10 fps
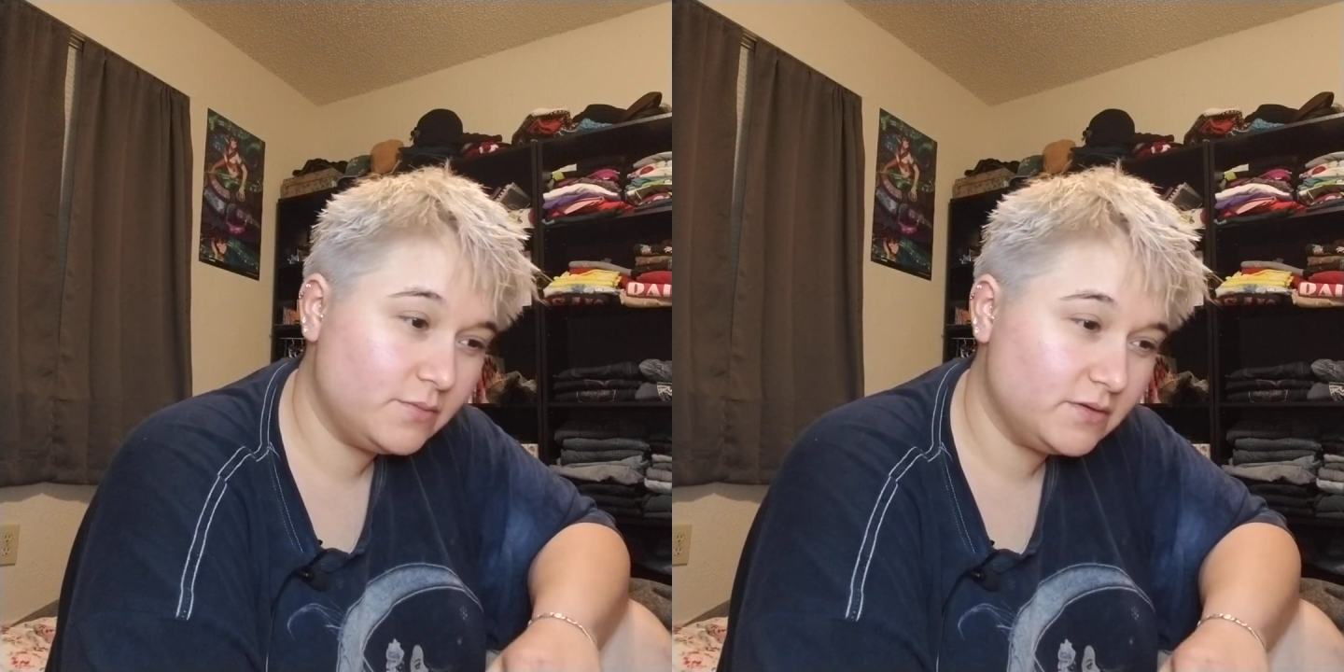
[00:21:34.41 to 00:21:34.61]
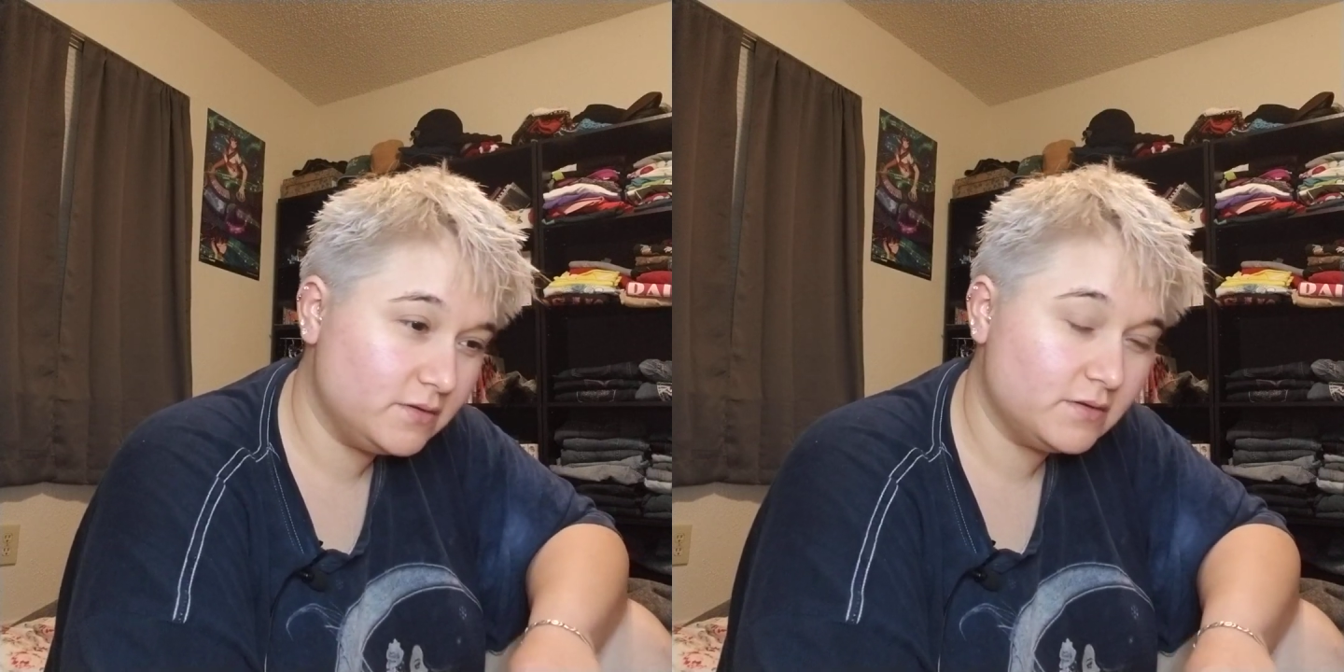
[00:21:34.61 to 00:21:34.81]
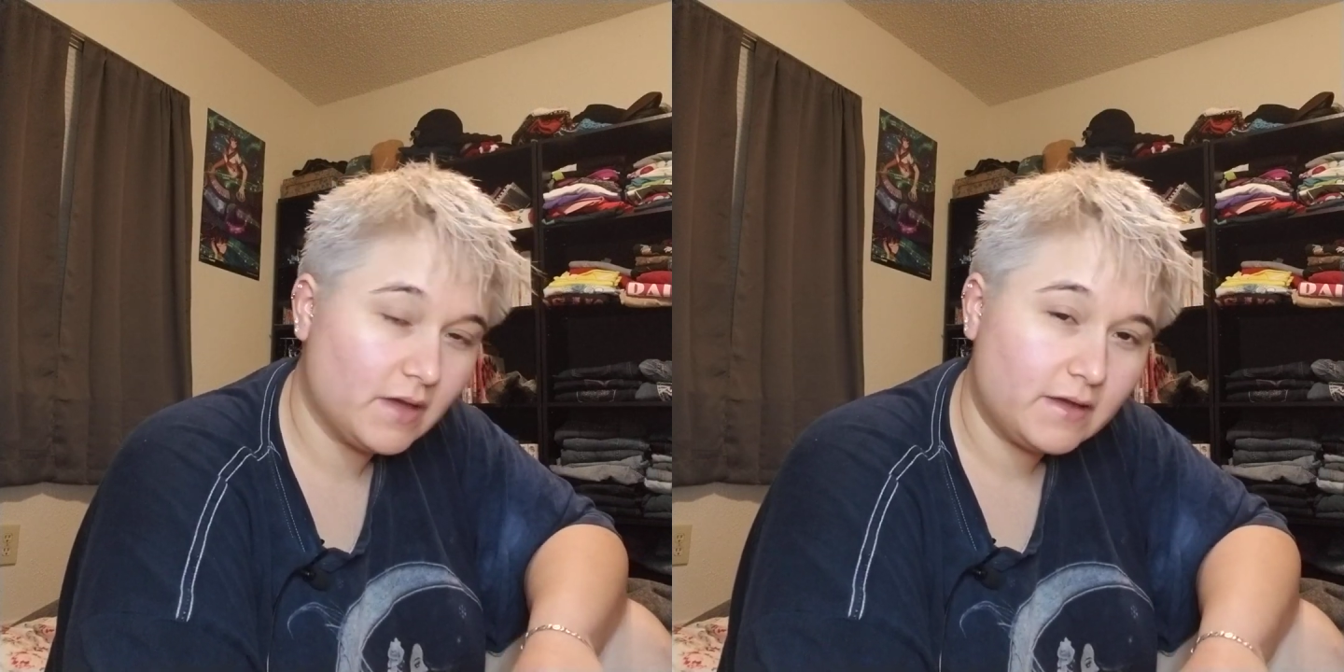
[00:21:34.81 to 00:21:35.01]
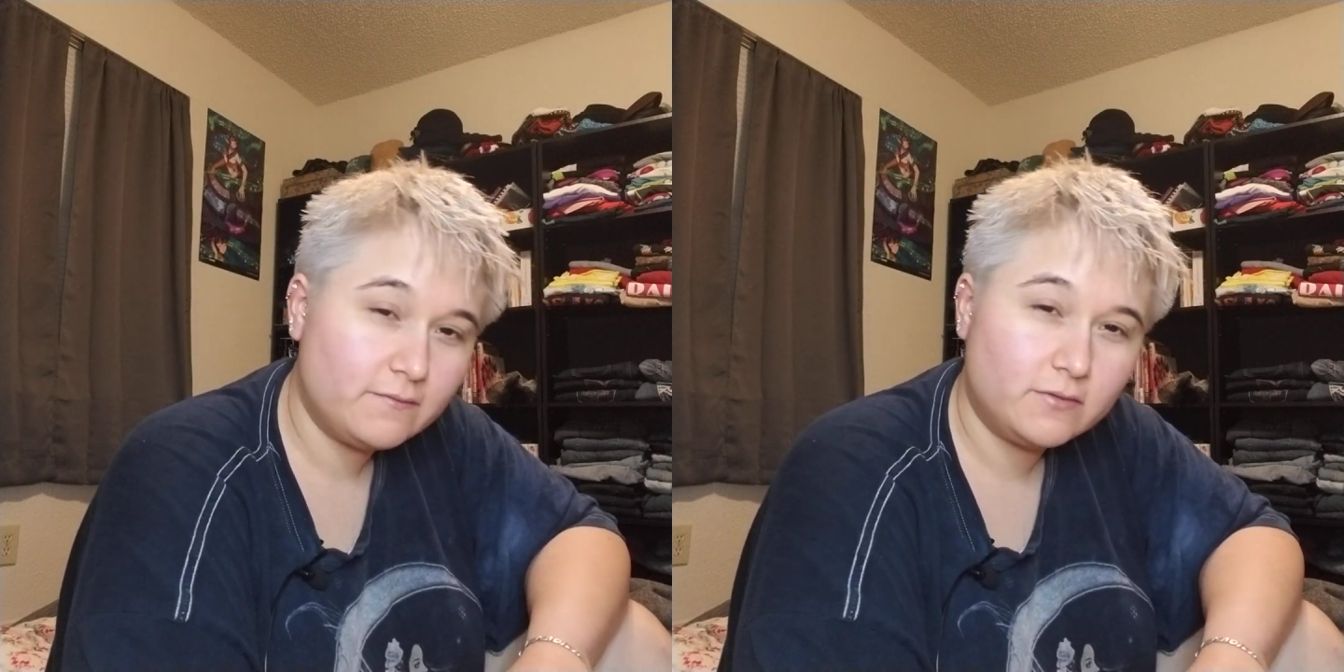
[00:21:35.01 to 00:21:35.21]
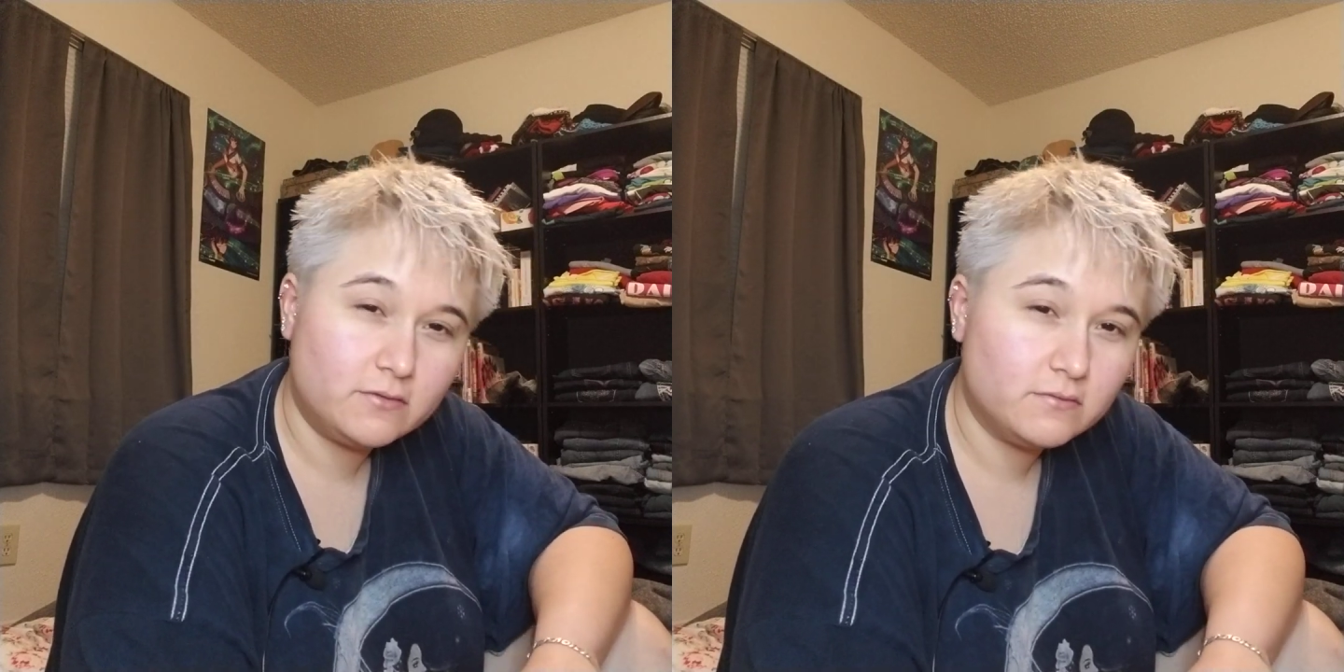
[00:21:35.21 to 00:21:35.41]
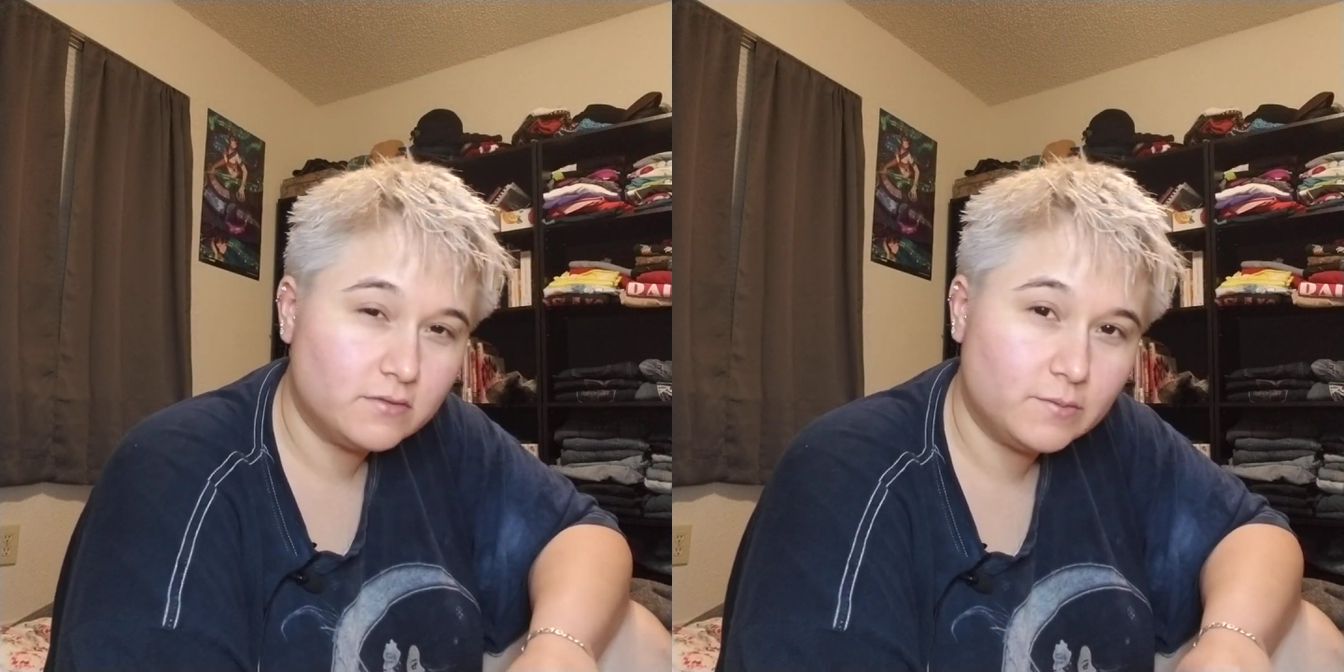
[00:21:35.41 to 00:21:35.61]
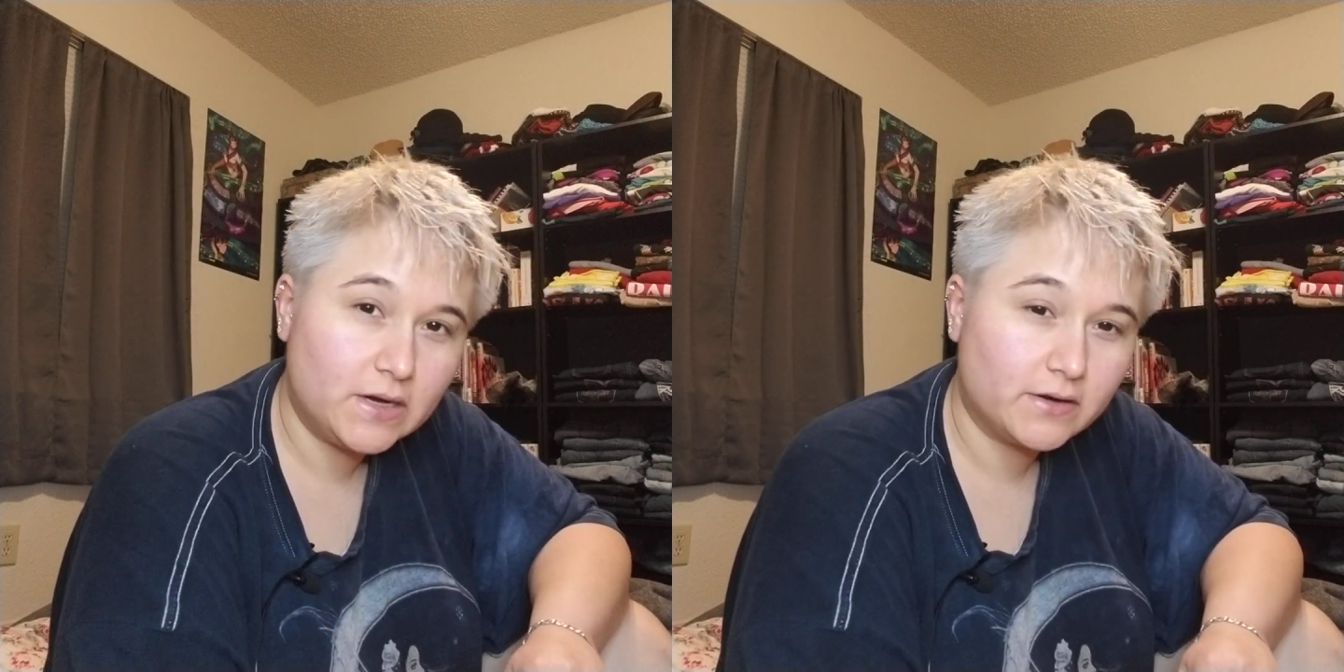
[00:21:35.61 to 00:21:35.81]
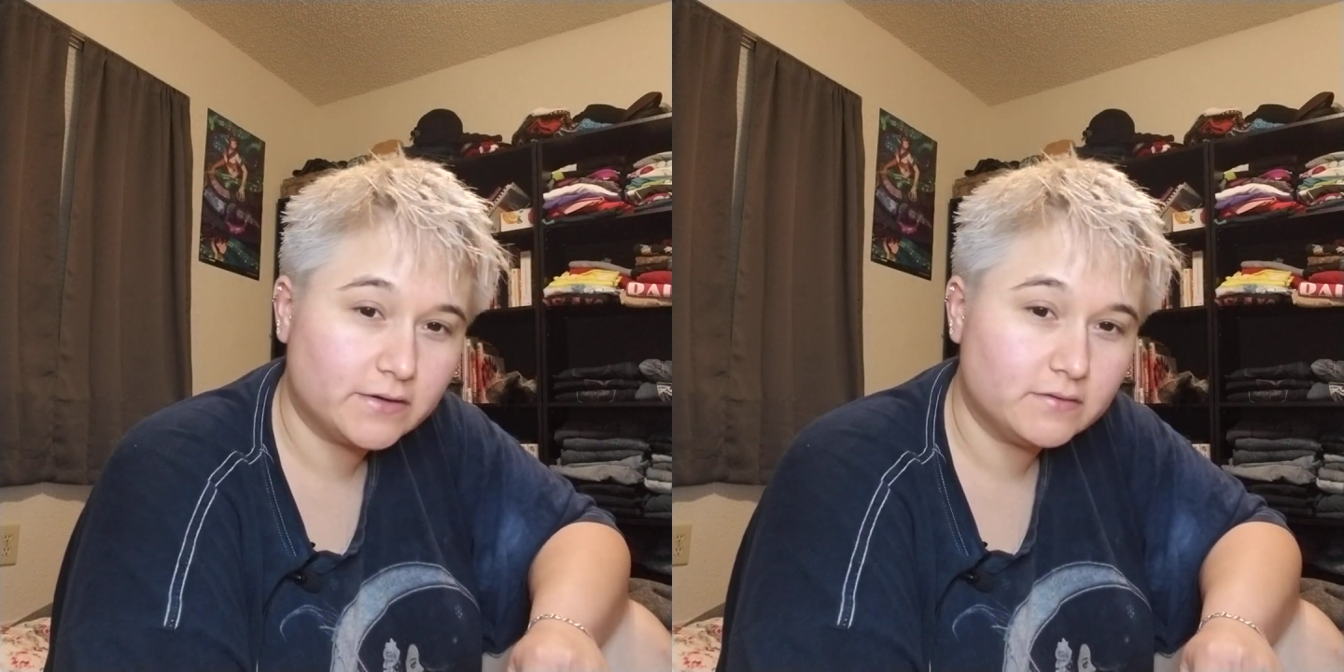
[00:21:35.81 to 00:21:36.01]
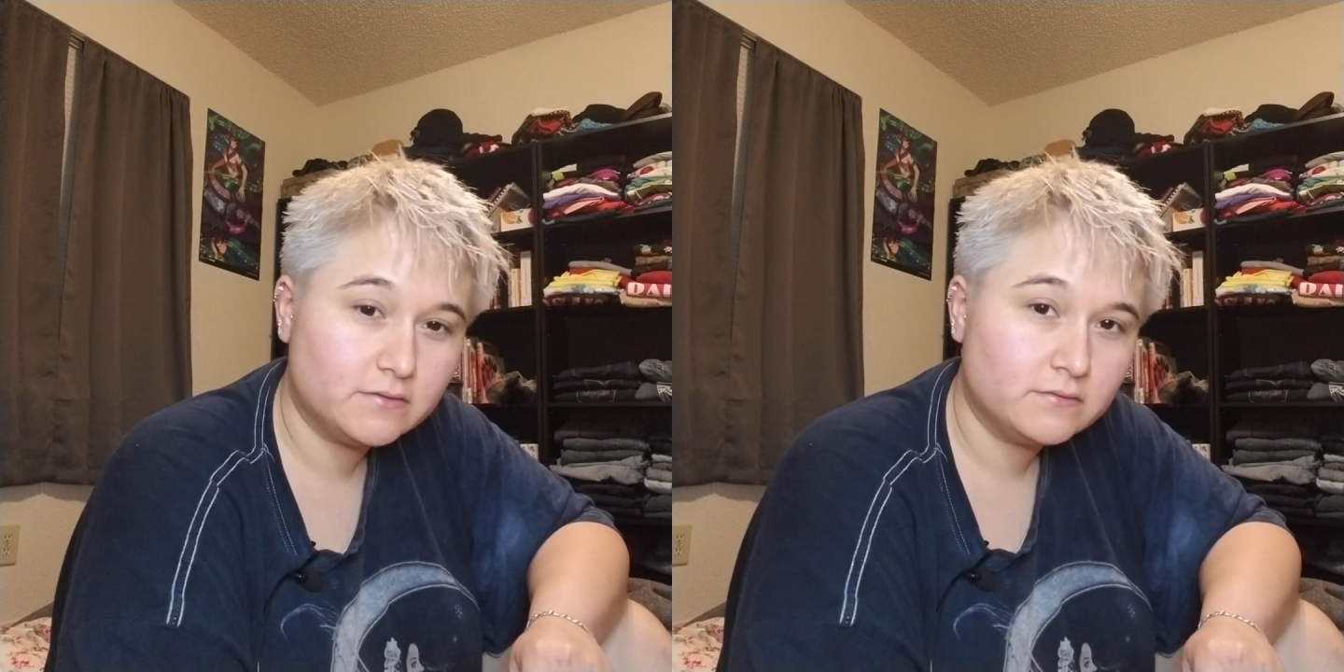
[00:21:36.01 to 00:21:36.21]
be hateful about it,